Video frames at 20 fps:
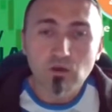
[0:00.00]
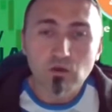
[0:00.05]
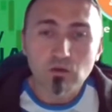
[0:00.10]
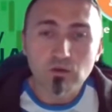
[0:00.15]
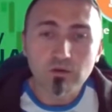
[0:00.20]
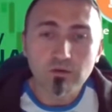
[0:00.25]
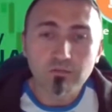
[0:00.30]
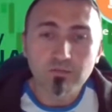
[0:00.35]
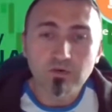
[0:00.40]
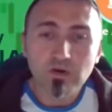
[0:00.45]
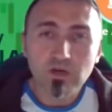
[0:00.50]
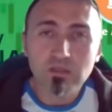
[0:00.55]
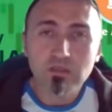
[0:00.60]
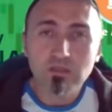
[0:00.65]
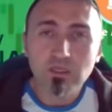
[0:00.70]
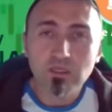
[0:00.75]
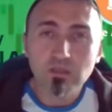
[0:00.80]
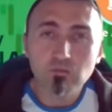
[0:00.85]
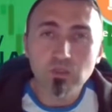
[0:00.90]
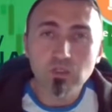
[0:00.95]
the
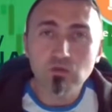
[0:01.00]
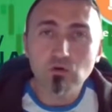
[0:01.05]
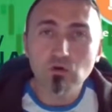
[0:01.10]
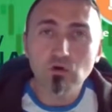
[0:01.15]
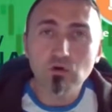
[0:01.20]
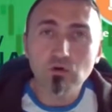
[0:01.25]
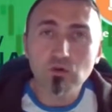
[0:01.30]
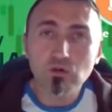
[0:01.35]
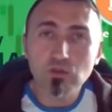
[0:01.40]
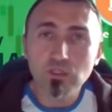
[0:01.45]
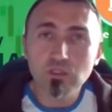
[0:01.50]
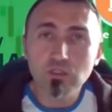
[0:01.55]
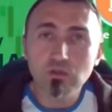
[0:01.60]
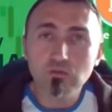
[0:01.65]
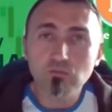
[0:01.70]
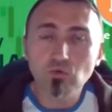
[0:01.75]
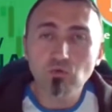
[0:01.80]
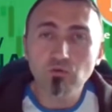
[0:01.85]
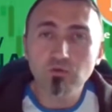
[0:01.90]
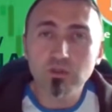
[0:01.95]
fact that Bitcoin
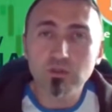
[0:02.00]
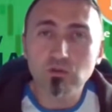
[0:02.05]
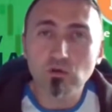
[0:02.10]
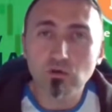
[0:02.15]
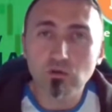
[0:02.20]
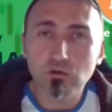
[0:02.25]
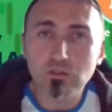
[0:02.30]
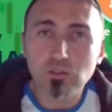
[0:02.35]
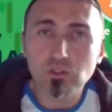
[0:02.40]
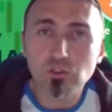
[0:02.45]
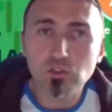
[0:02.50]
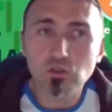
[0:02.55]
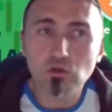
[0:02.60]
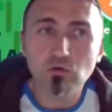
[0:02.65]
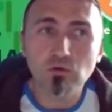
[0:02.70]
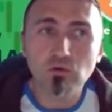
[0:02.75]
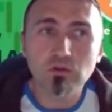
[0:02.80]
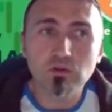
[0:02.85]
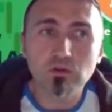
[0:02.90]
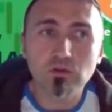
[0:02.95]
didn't move at all is
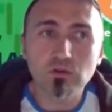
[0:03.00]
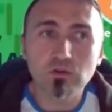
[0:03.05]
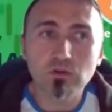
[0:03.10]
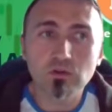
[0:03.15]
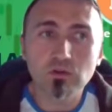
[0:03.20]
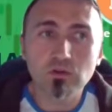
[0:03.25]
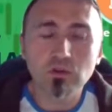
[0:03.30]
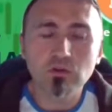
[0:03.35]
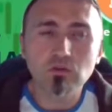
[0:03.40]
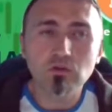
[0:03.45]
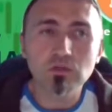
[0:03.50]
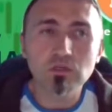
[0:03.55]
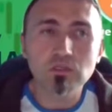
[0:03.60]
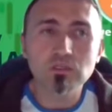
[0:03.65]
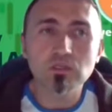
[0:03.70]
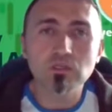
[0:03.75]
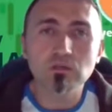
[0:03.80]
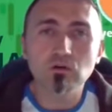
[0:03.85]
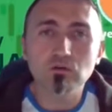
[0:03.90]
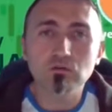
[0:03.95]
showing that there
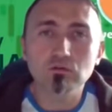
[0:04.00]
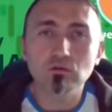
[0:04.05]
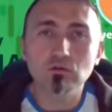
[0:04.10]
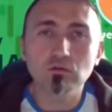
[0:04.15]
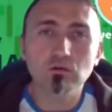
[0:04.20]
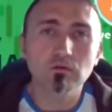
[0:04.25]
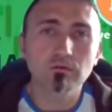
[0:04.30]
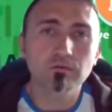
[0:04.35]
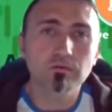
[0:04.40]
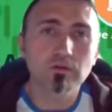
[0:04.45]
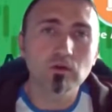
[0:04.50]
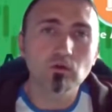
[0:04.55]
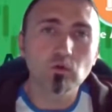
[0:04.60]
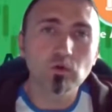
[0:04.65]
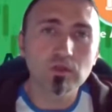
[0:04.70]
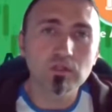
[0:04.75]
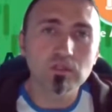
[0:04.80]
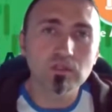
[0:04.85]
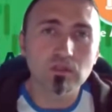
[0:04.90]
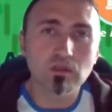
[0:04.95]
is a lot of
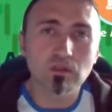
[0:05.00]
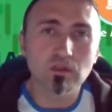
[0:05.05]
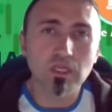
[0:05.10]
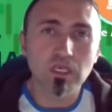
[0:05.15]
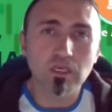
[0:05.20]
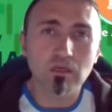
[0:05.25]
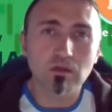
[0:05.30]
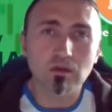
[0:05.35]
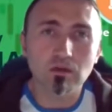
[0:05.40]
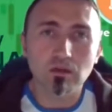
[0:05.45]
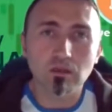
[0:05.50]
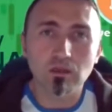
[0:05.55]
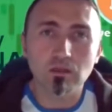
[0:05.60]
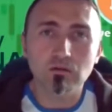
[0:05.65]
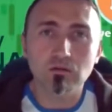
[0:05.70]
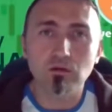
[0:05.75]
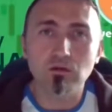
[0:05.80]
liquidity there, and